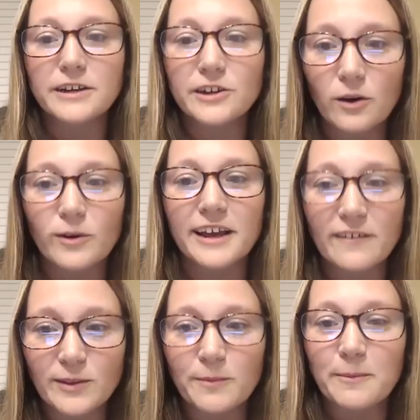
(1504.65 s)
you don't want to give
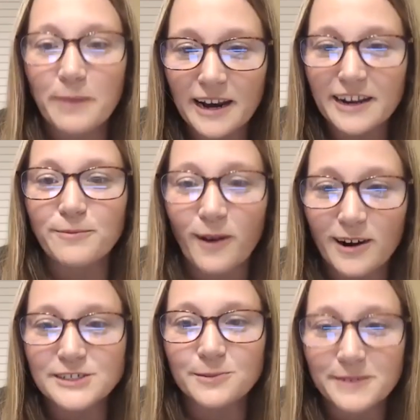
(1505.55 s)
them a competitive
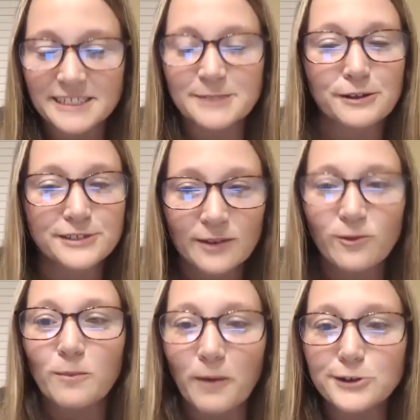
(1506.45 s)
product or business post, they
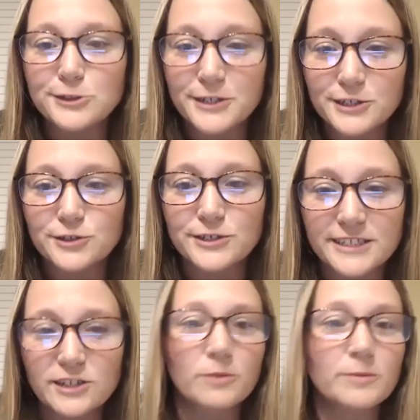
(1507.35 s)
won't post because you could
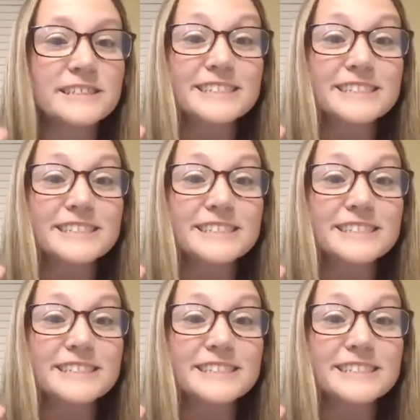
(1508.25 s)
steal their business.